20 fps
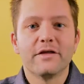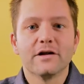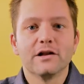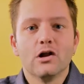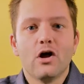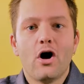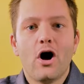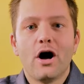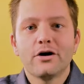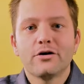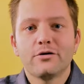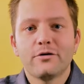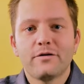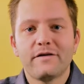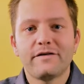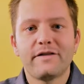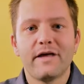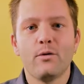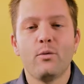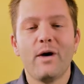The longer
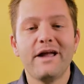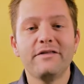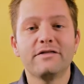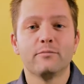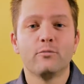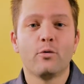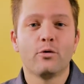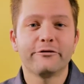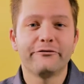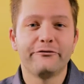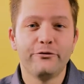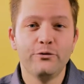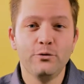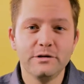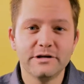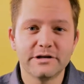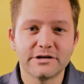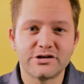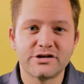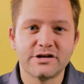that they wait, the more
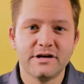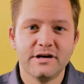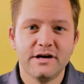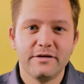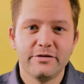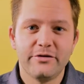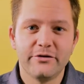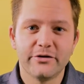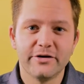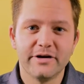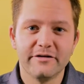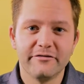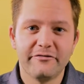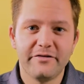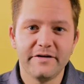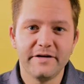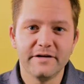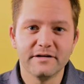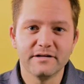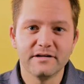foolish they're gonna
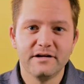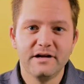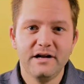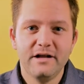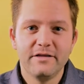feel.